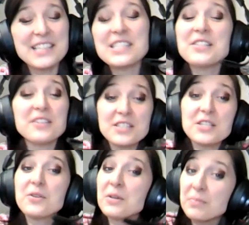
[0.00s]
Students
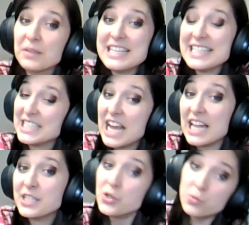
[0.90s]
who complete the
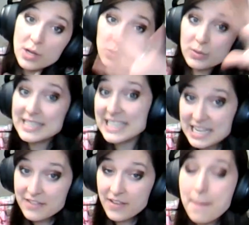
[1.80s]
challenge will
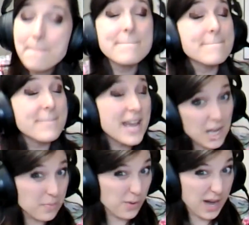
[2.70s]
receive a
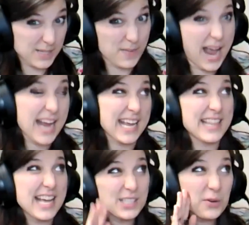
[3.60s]
mega prize pack, and
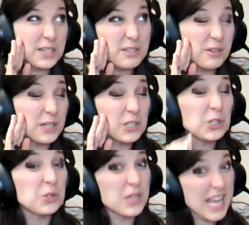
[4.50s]
that's going to
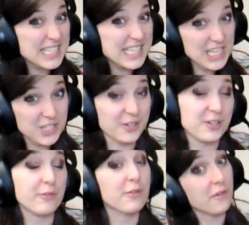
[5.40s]
include a
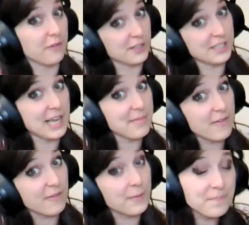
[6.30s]
t-shirt for the first time
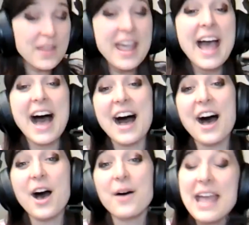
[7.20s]
ever,
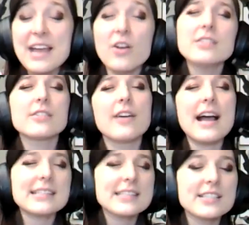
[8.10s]
and also
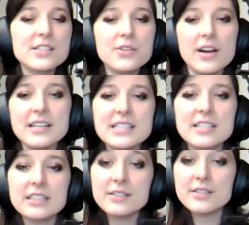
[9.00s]
access to our
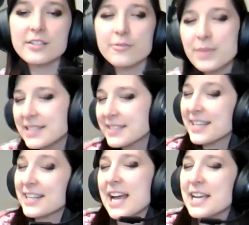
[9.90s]
exclusive pizza
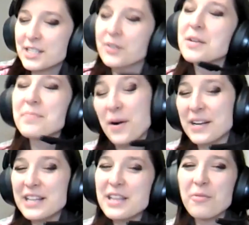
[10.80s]
and ice cream
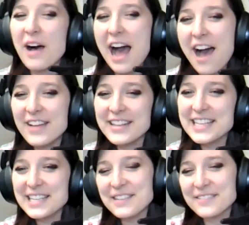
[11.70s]
party that we'll have at
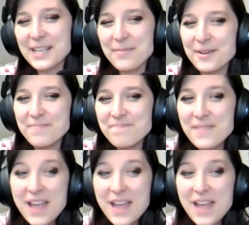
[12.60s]
the end of summer.